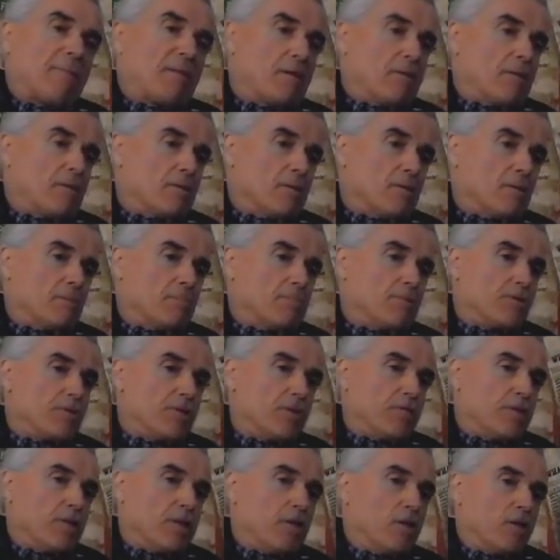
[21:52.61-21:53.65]
on the
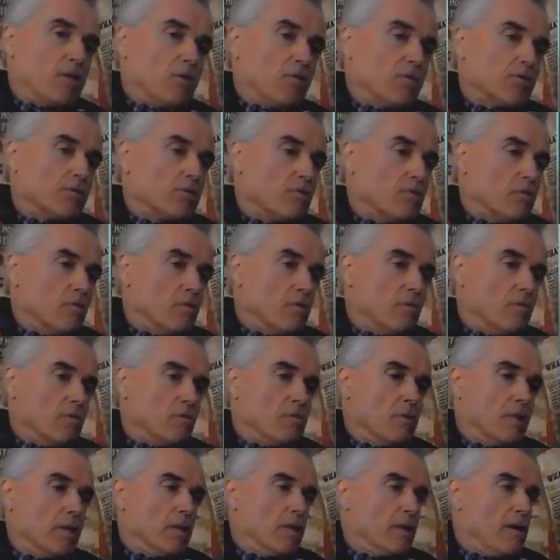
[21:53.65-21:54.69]
Pacific Coast
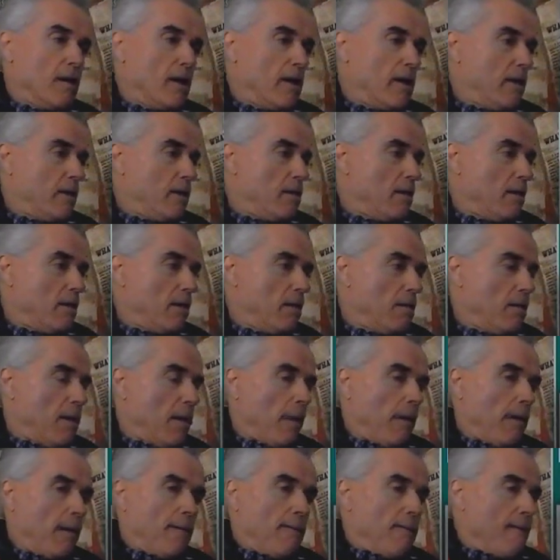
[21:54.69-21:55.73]
run. I, uh,
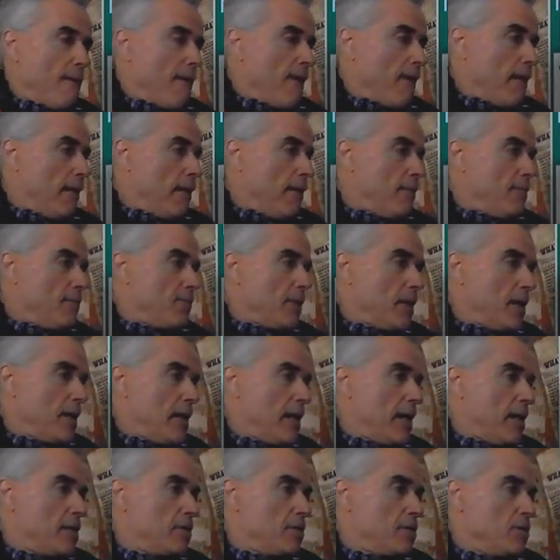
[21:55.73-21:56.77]
I
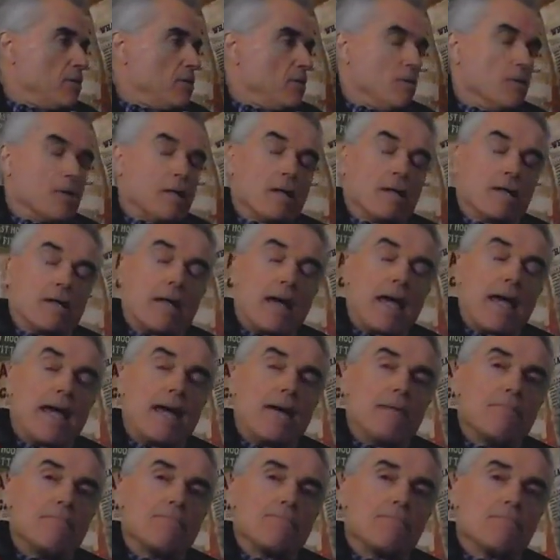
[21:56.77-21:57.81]
had to uh,
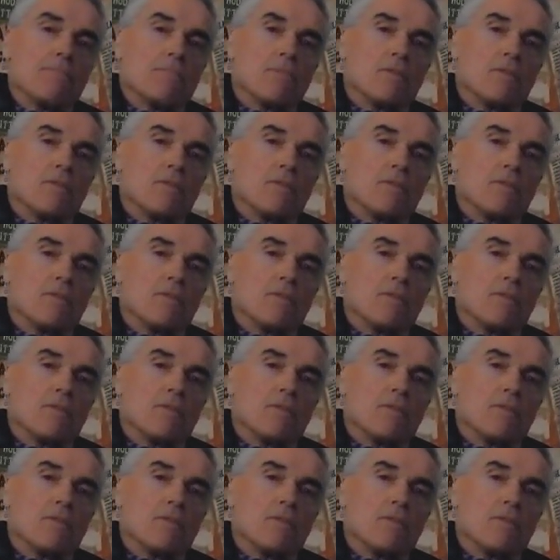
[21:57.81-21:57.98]
camp,